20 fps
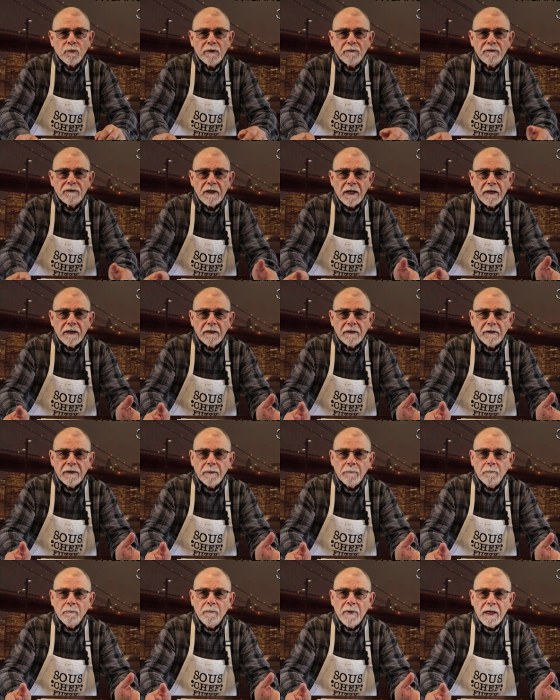we've taken
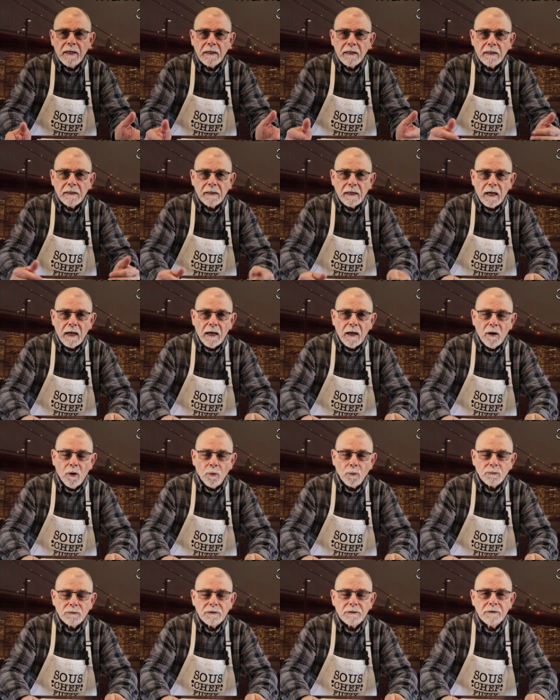the bacon
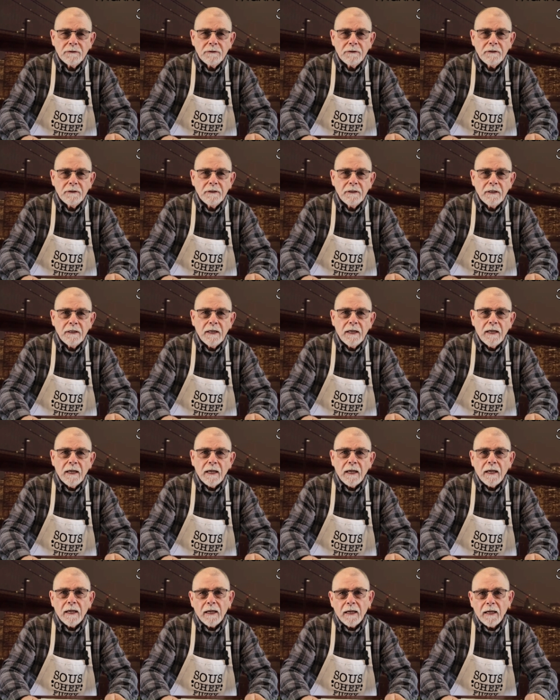out
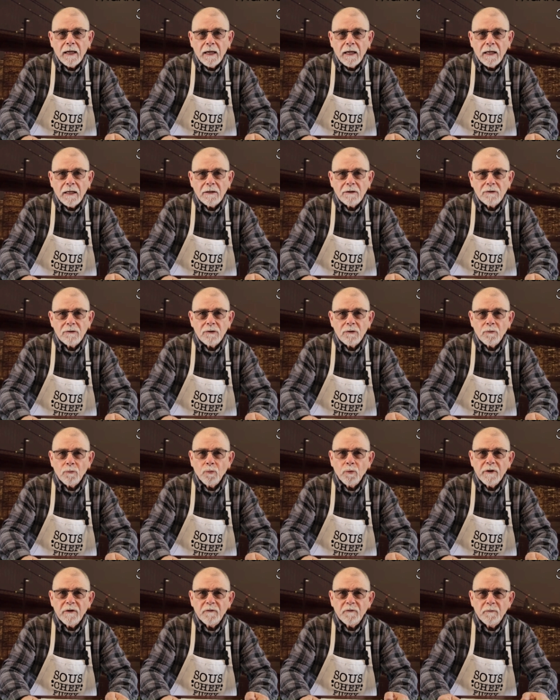and
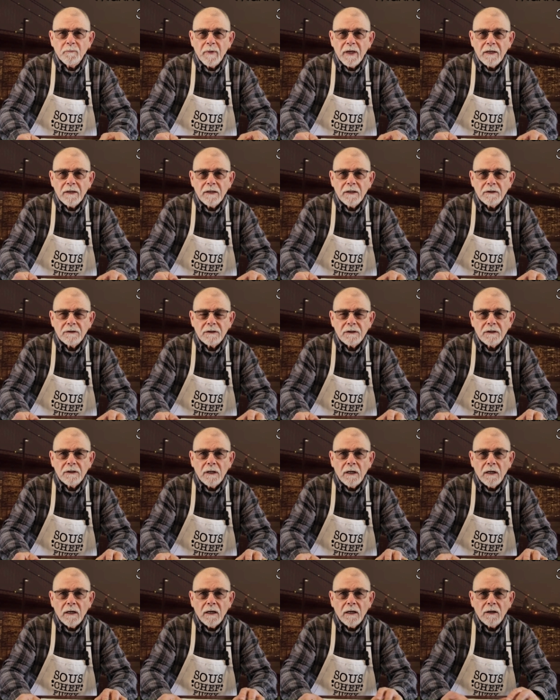we've made it,
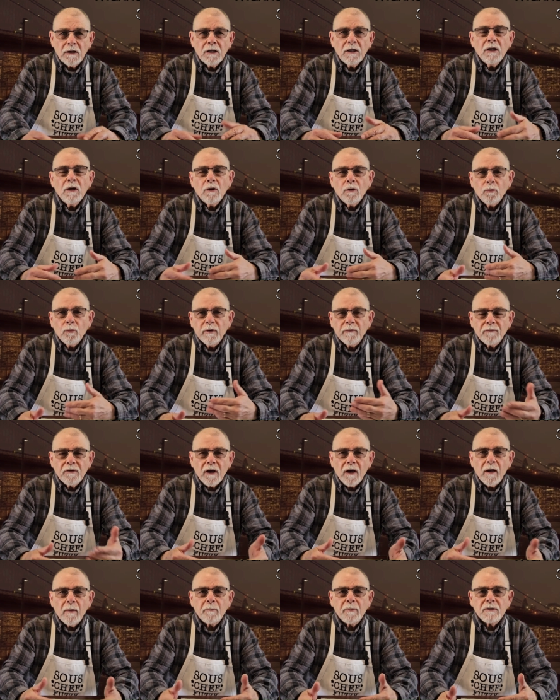we've
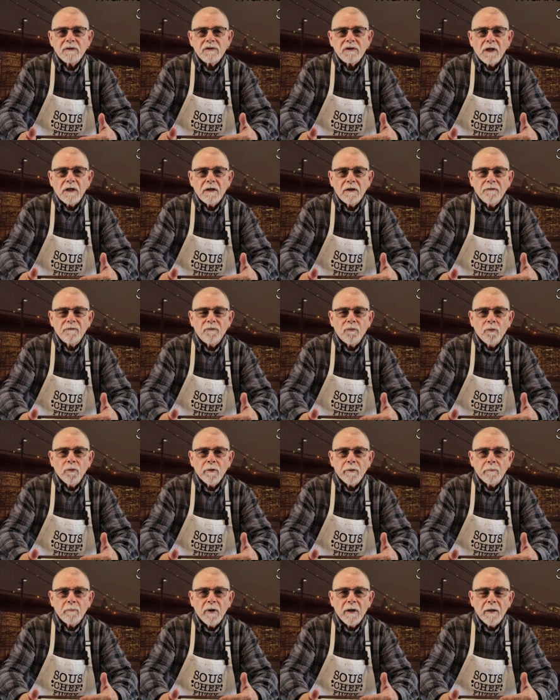compensated
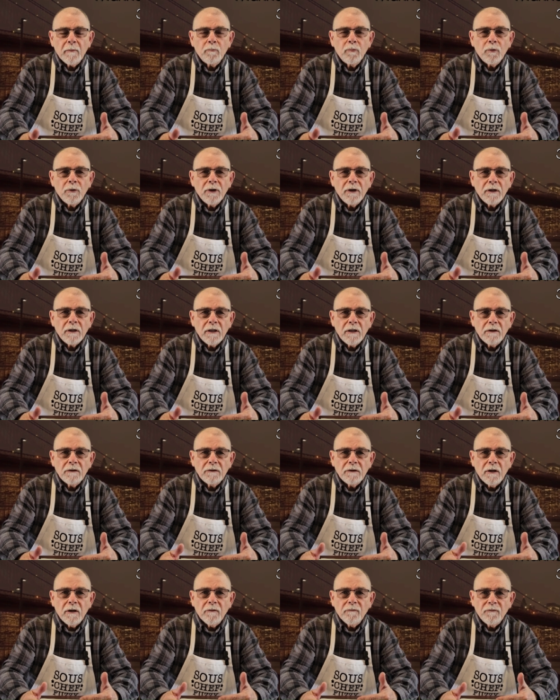for it by putting
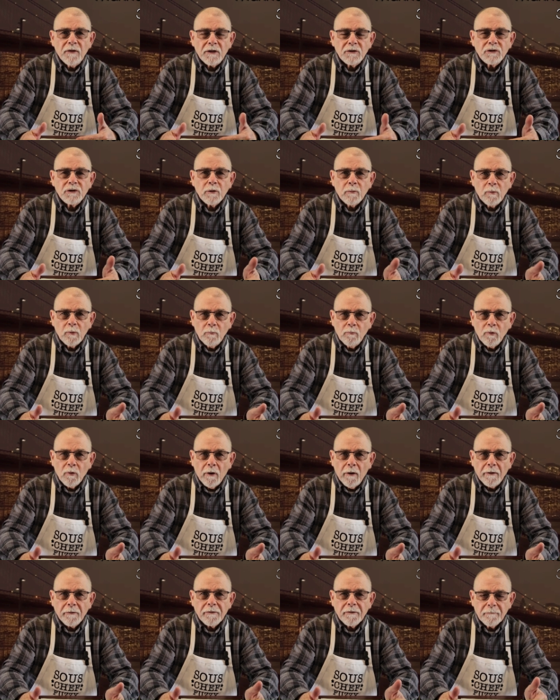in vegetable
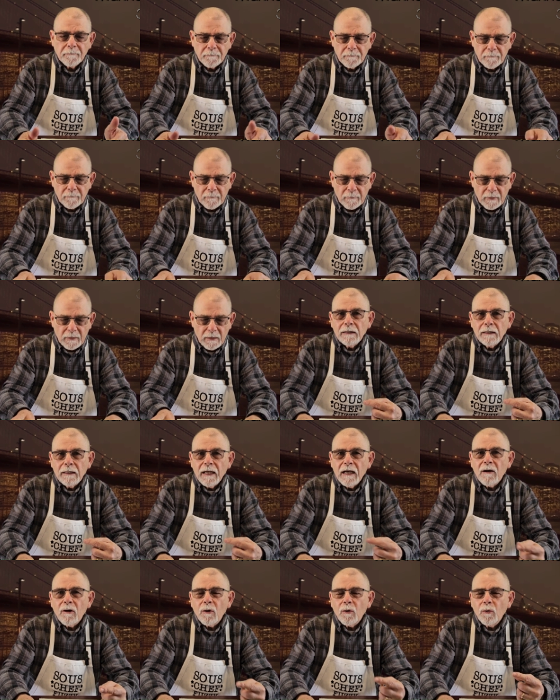broth.
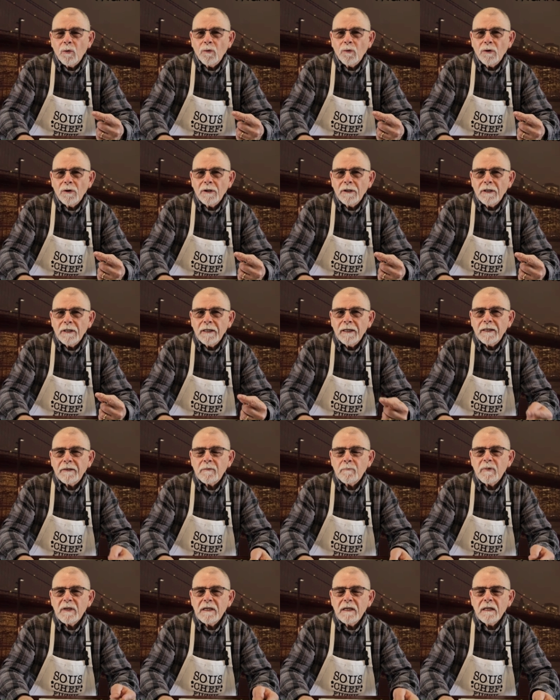Now,
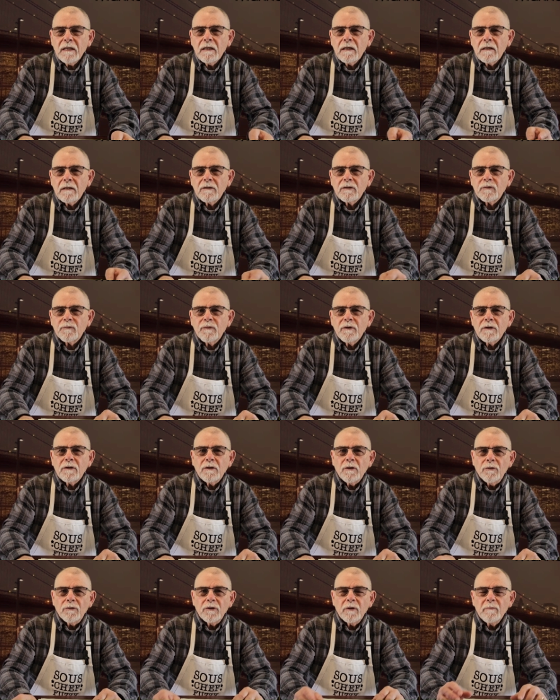at the beginning of this
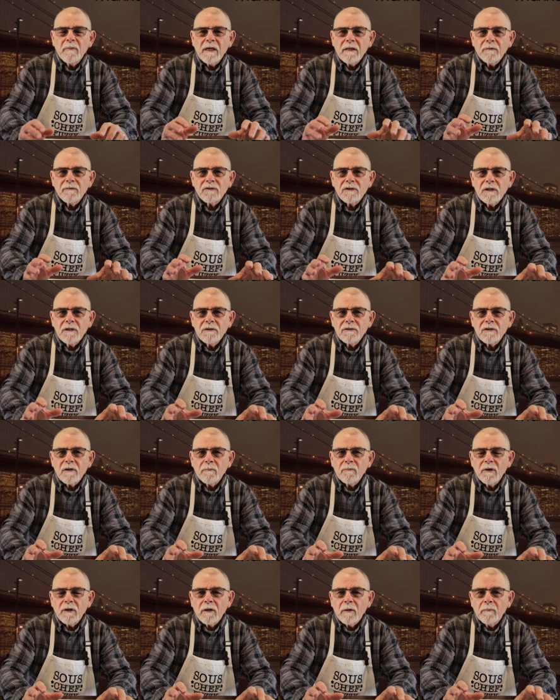video, you may have seen
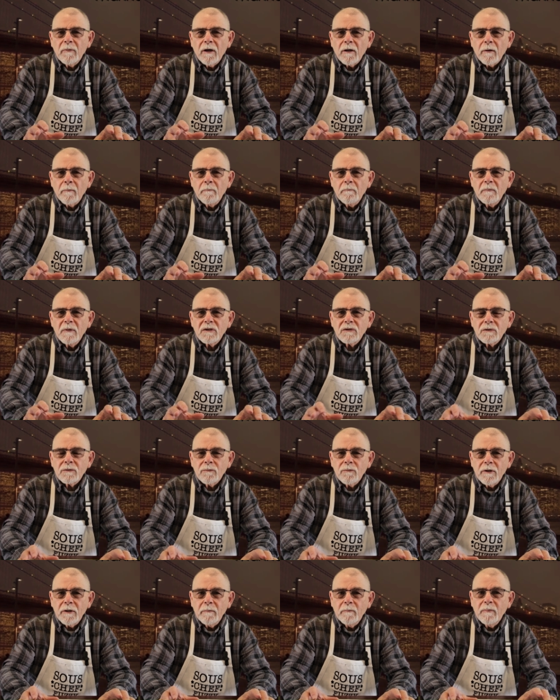something about a
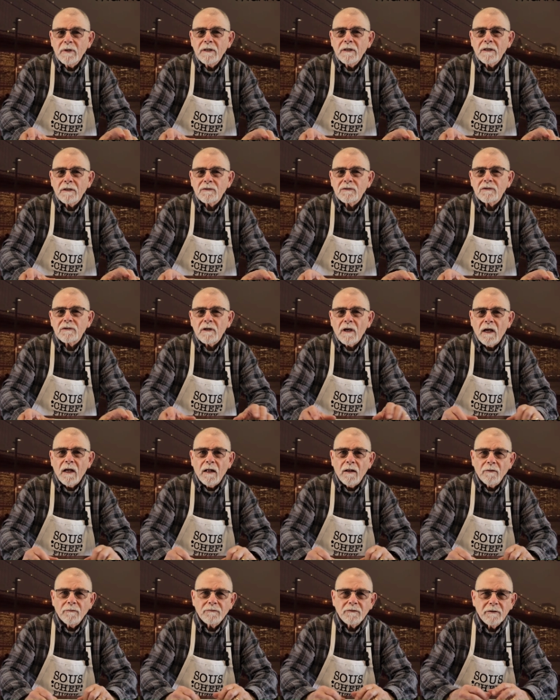mystery being
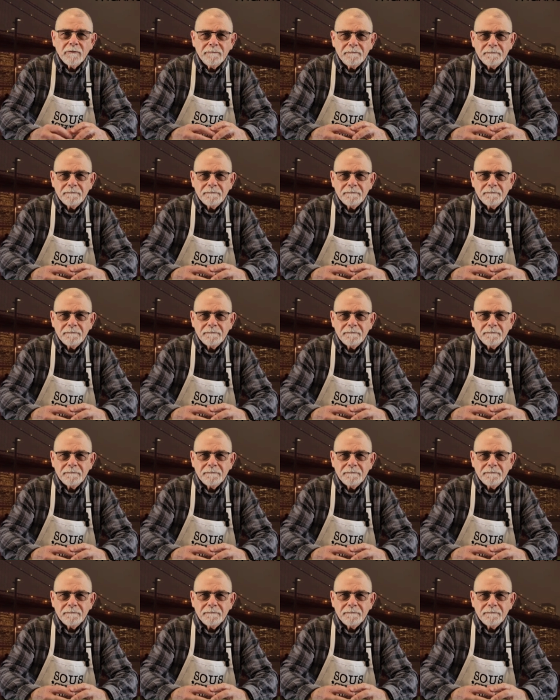solved.